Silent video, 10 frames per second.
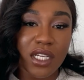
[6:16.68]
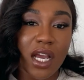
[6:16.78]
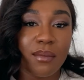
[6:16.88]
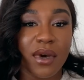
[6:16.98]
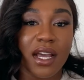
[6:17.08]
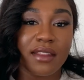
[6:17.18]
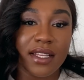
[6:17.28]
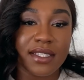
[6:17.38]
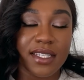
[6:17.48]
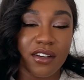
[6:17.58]
I buy this
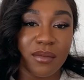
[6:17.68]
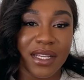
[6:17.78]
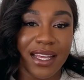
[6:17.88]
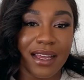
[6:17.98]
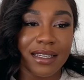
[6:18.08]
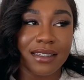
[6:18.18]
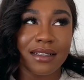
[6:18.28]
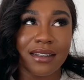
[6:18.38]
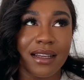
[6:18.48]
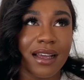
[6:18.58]
serum again?
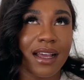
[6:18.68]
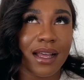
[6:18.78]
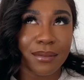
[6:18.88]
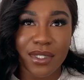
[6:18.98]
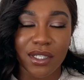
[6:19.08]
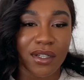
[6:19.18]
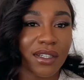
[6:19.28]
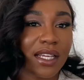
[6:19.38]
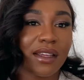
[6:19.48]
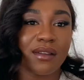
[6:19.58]

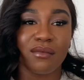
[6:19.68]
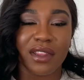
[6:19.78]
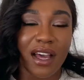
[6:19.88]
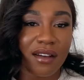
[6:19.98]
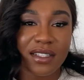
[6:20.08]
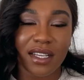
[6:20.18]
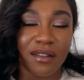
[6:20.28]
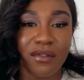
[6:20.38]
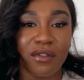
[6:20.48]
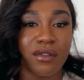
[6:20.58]
Absolutely, without a second
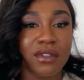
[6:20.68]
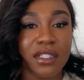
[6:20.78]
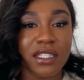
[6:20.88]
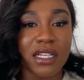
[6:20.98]
thought.